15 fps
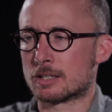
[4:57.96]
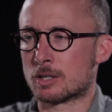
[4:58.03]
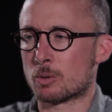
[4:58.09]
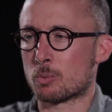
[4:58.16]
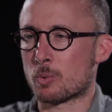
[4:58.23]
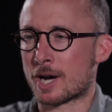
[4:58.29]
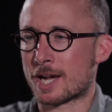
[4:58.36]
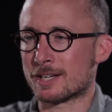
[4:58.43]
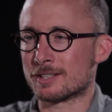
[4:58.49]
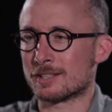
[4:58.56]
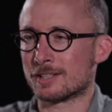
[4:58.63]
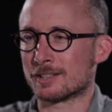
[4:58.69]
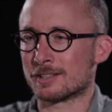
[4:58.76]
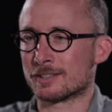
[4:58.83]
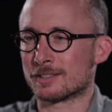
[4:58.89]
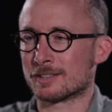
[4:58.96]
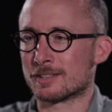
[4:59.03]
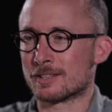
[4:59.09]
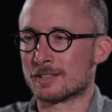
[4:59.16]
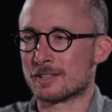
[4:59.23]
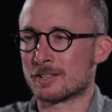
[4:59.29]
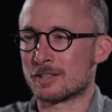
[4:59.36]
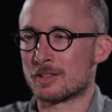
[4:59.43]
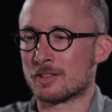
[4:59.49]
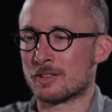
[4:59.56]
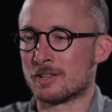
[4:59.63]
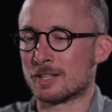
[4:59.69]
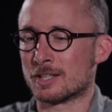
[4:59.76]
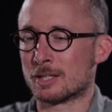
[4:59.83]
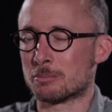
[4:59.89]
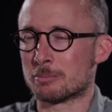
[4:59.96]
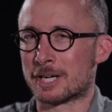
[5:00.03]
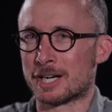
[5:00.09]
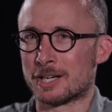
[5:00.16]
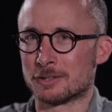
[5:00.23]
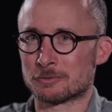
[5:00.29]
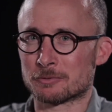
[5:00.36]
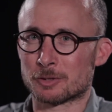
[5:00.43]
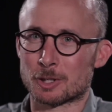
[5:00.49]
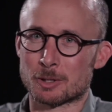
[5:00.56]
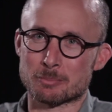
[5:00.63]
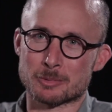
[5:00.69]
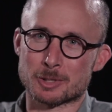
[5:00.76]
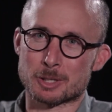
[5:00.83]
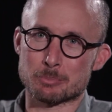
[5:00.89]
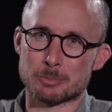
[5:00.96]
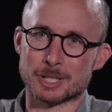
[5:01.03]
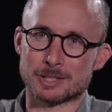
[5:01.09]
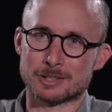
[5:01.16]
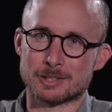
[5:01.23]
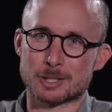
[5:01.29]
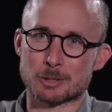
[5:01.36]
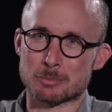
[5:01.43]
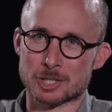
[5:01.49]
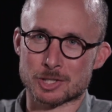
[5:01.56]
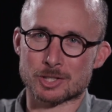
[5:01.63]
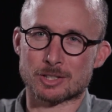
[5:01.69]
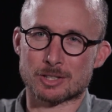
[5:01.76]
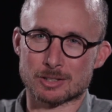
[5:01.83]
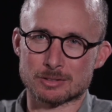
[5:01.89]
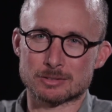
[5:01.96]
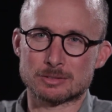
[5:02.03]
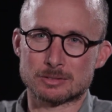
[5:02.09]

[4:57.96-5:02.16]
awaiting the email from a big commissioner,